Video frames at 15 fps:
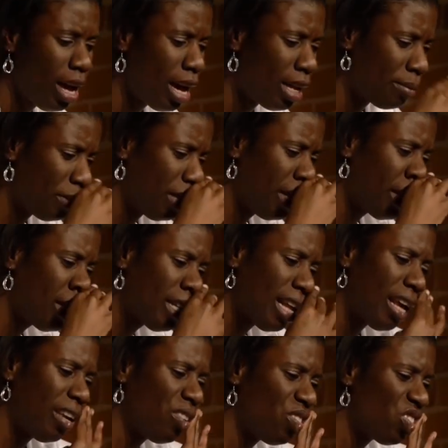And in
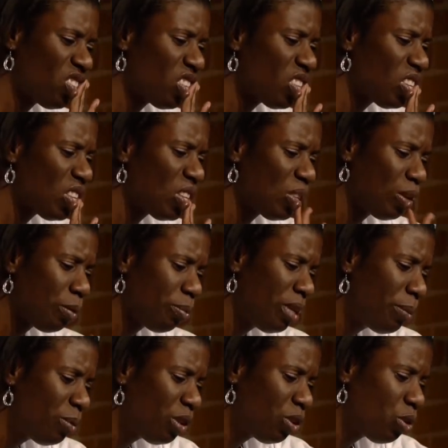life,
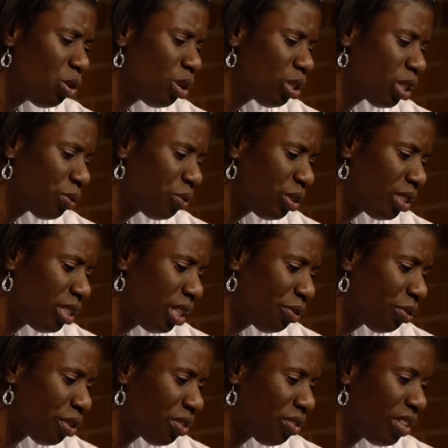people goes for
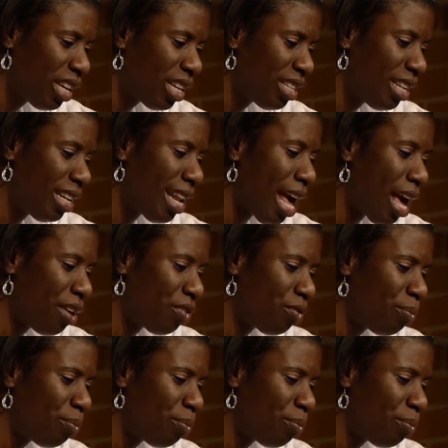different things in their life,